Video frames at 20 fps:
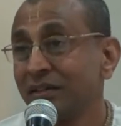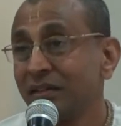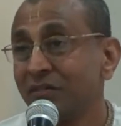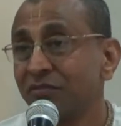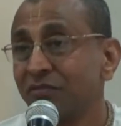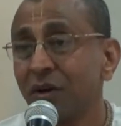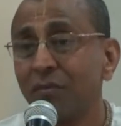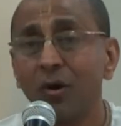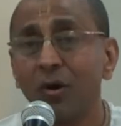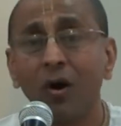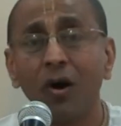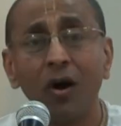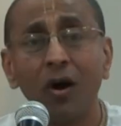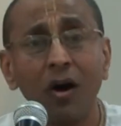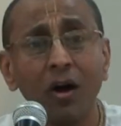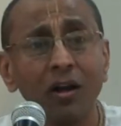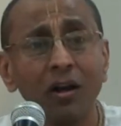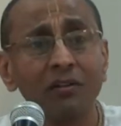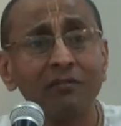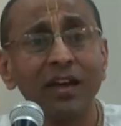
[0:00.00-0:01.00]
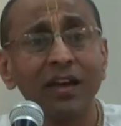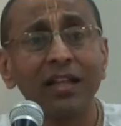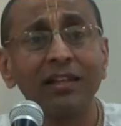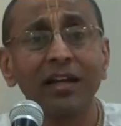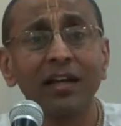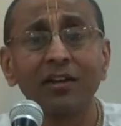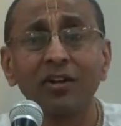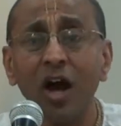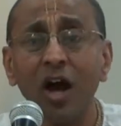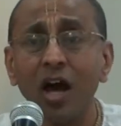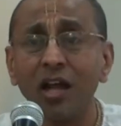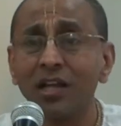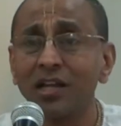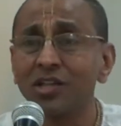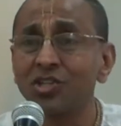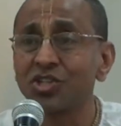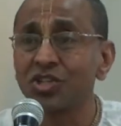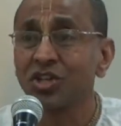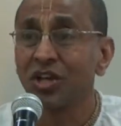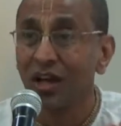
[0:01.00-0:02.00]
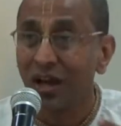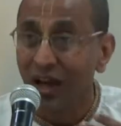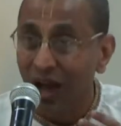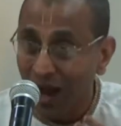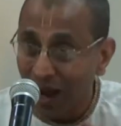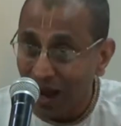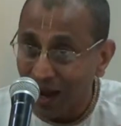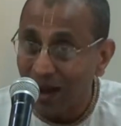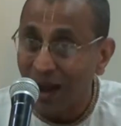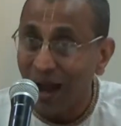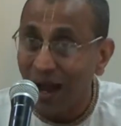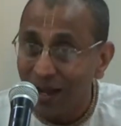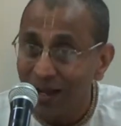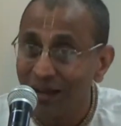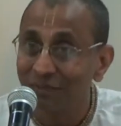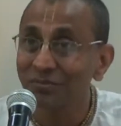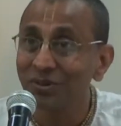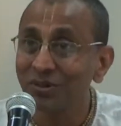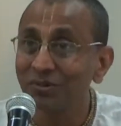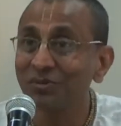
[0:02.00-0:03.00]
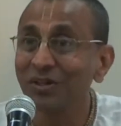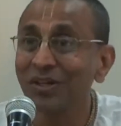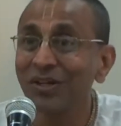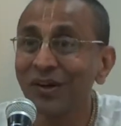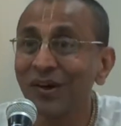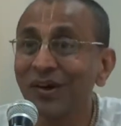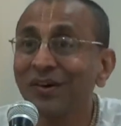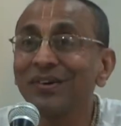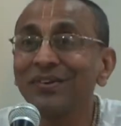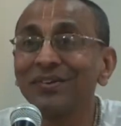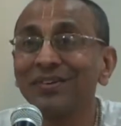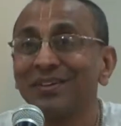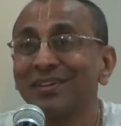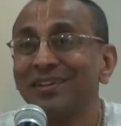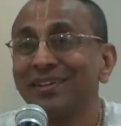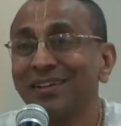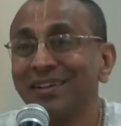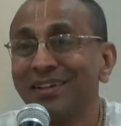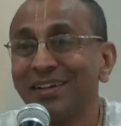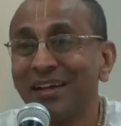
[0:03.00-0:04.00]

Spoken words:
From all Vedic knowledge, I am to be known.